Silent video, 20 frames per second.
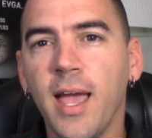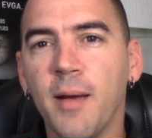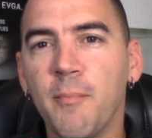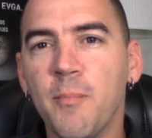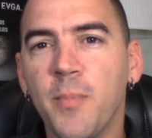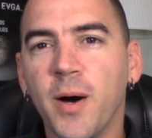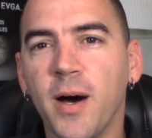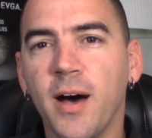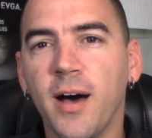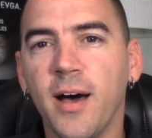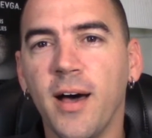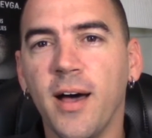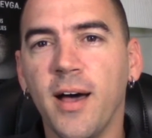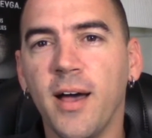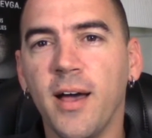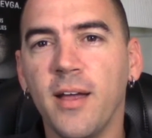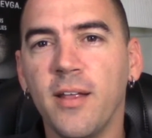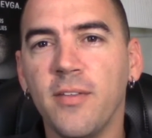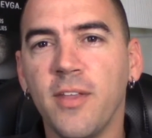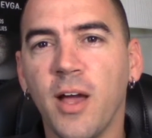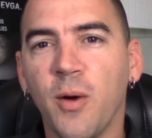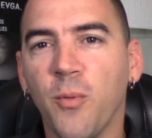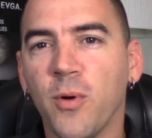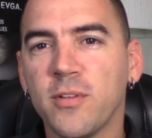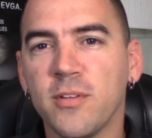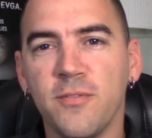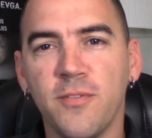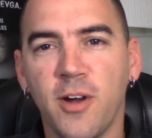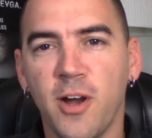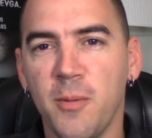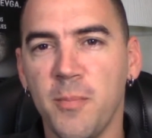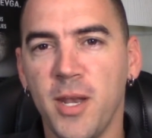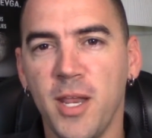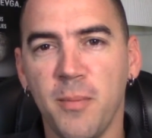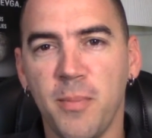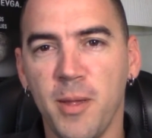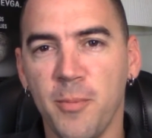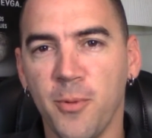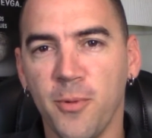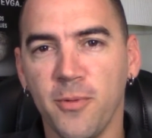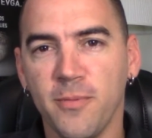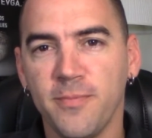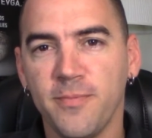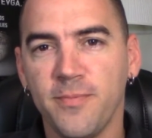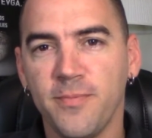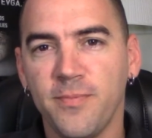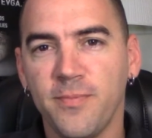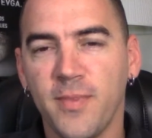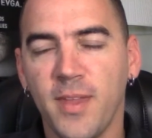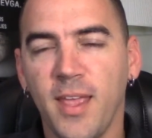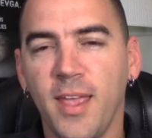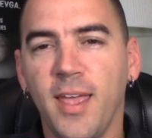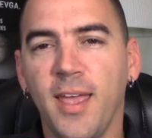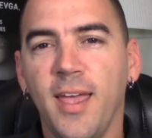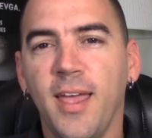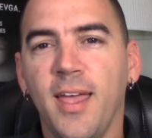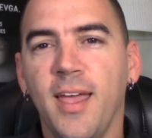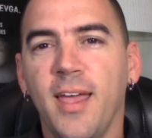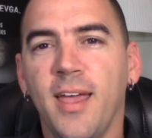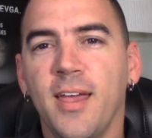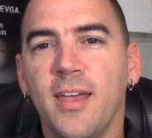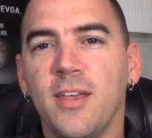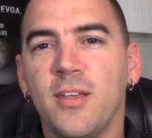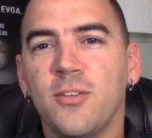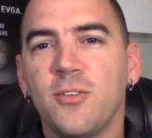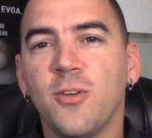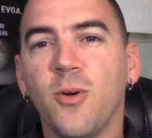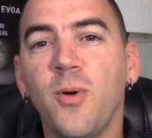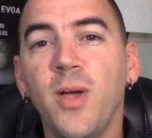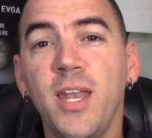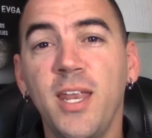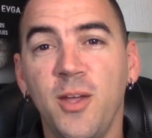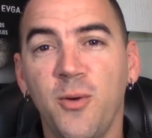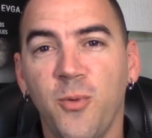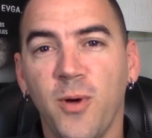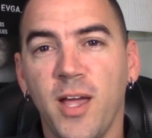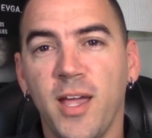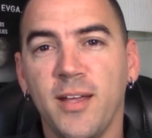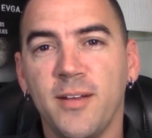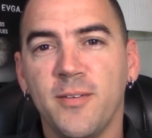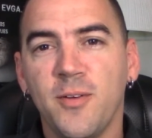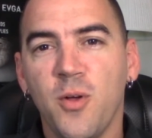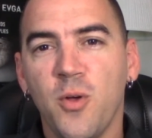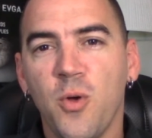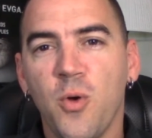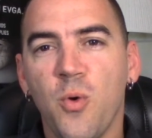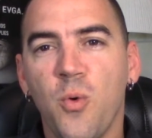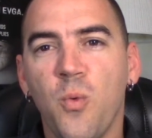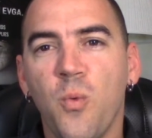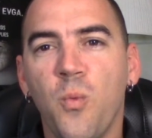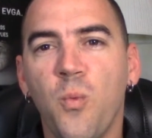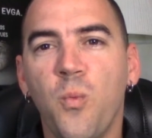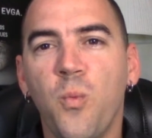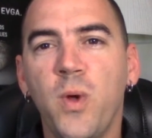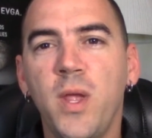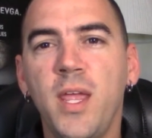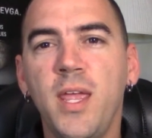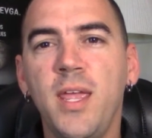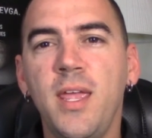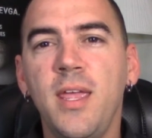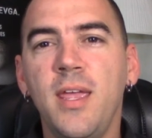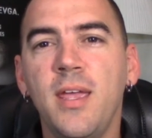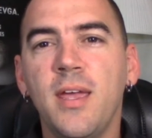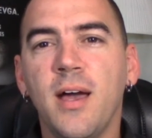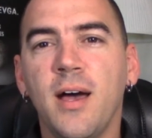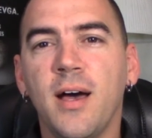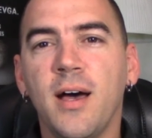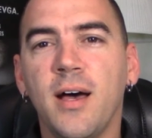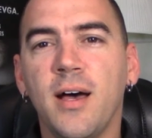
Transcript: But that wasn't very many people. So anyway, we